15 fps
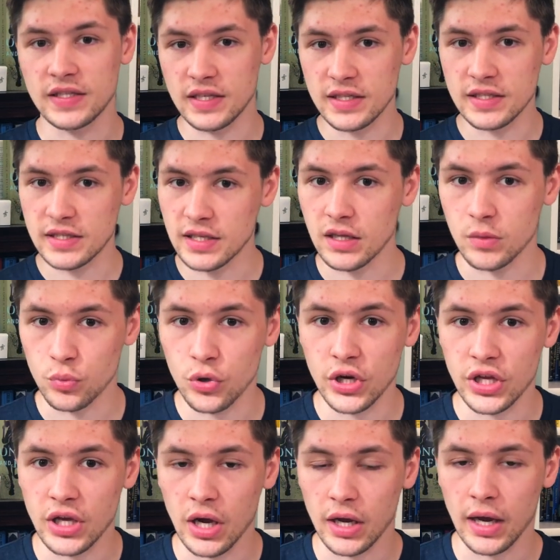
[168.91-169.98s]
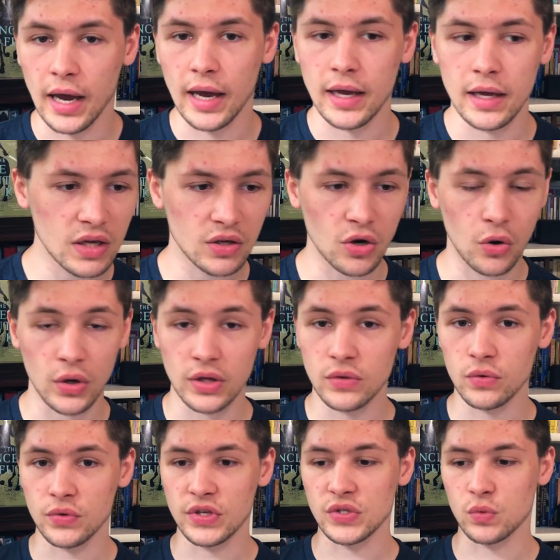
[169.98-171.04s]
he's still a pretty young guy going
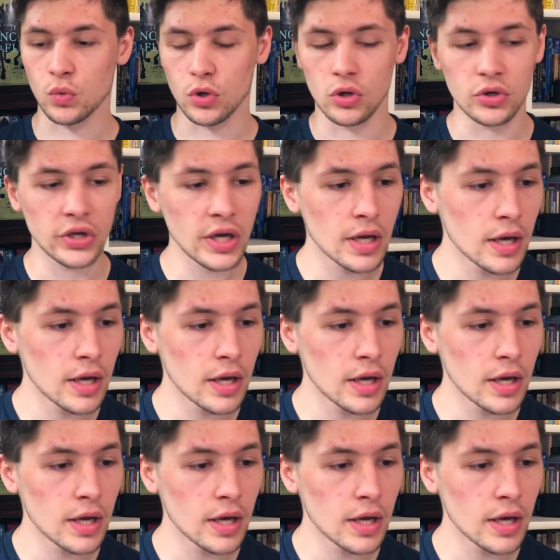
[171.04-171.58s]
through this world.